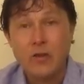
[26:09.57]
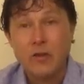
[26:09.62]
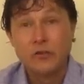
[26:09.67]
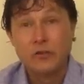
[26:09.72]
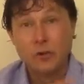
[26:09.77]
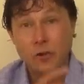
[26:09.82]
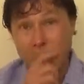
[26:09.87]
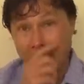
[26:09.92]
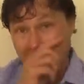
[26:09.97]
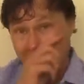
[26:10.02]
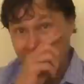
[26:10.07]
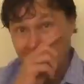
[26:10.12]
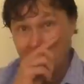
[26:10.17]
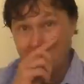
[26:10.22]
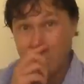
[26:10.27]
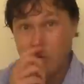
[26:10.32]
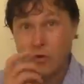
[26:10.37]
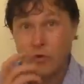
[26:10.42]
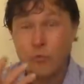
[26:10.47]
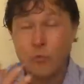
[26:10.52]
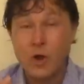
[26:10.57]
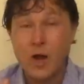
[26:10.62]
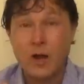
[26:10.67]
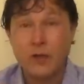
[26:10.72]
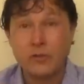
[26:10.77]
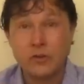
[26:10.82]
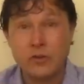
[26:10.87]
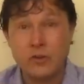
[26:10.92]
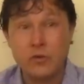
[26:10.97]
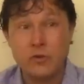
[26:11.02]
So is it
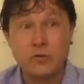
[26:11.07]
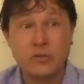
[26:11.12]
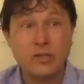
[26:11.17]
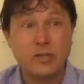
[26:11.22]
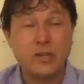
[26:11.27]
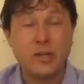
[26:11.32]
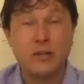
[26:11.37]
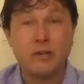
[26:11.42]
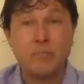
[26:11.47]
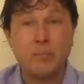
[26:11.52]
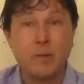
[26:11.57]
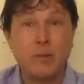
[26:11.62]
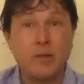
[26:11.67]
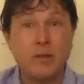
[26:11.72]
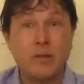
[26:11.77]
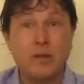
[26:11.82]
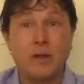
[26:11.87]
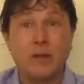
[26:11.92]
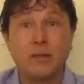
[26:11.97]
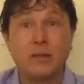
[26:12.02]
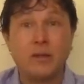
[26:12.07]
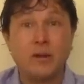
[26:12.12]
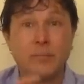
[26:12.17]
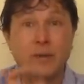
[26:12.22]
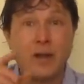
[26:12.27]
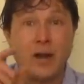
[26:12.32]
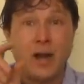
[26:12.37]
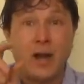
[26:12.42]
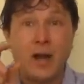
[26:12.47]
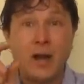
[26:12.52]
worthwhile to you to get maybe a little
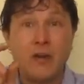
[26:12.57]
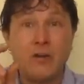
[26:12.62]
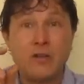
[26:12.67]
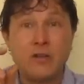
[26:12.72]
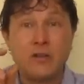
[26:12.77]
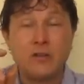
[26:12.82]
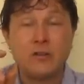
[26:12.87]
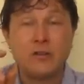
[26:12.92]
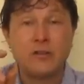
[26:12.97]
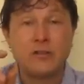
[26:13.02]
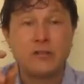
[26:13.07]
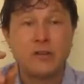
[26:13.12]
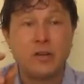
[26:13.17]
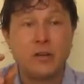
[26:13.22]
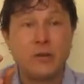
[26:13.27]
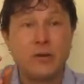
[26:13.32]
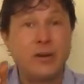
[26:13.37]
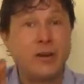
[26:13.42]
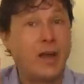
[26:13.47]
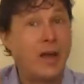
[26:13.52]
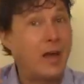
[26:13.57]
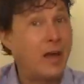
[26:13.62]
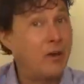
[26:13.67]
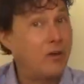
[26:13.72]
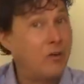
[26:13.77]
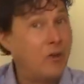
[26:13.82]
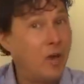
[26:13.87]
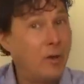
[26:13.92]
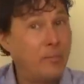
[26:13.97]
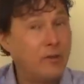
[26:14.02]
bit higher yield on celery? And I
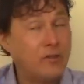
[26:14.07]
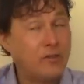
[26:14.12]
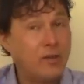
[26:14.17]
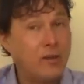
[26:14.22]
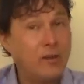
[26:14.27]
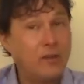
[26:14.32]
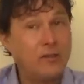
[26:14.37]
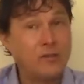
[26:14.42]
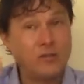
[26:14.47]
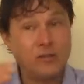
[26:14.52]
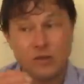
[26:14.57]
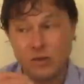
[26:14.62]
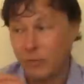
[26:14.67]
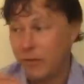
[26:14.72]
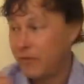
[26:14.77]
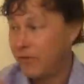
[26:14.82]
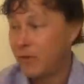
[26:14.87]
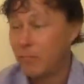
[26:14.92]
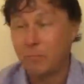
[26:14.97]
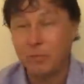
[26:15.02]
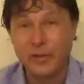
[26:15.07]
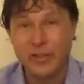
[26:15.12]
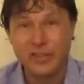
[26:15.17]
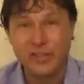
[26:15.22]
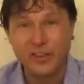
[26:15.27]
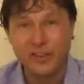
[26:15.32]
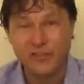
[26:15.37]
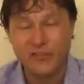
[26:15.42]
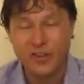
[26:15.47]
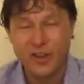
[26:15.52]
don't know how much that is until we
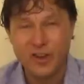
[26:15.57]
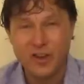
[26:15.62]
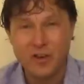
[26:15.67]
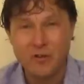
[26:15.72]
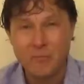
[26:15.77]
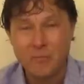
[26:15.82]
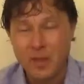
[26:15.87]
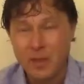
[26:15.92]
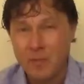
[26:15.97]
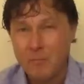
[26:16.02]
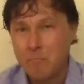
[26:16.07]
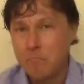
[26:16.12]
complete this video.